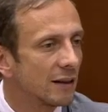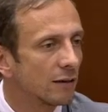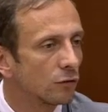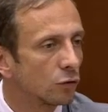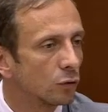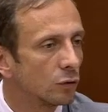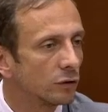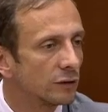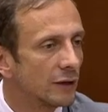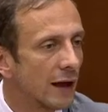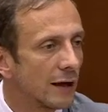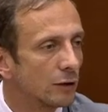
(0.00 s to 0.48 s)

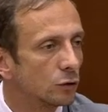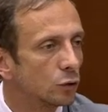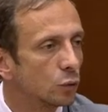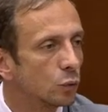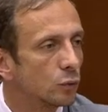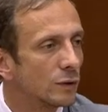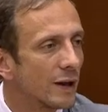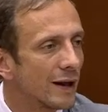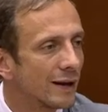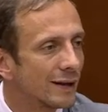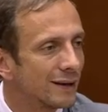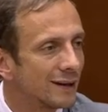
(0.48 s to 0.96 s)

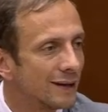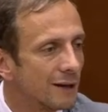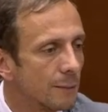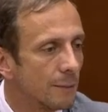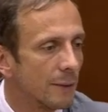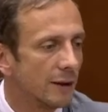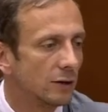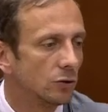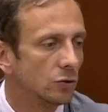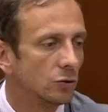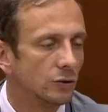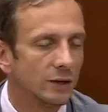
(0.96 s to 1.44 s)

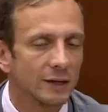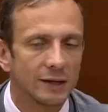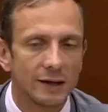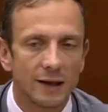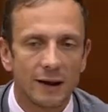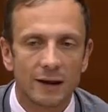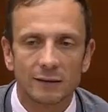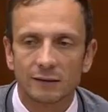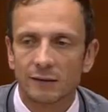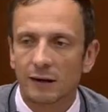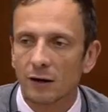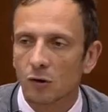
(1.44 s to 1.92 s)
unfortunate
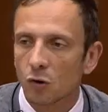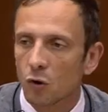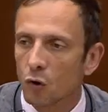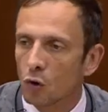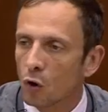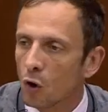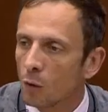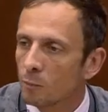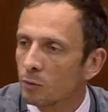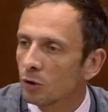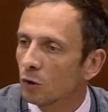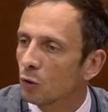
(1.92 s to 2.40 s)
international
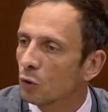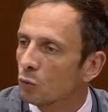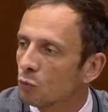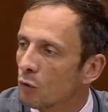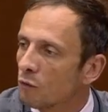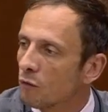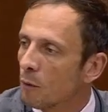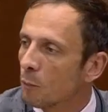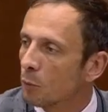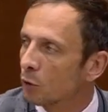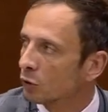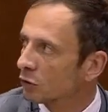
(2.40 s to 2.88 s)

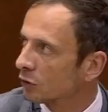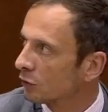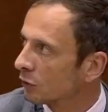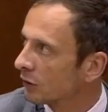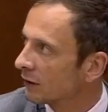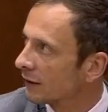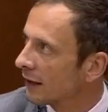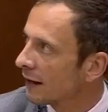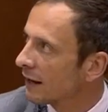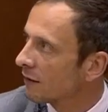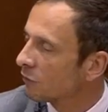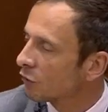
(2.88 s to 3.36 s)
situation
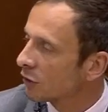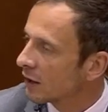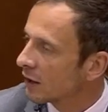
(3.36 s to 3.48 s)
is not